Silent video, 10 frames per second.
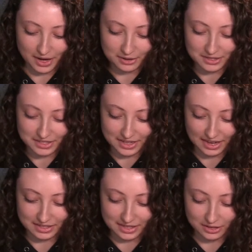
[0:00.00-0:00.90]
Buy yours
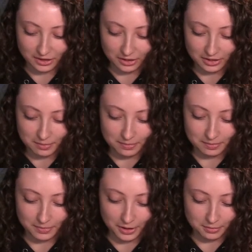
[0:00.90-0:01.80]
today to get your early
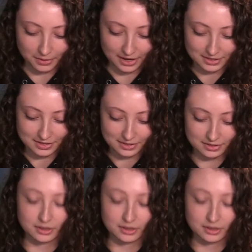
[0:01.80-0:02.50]
bird price.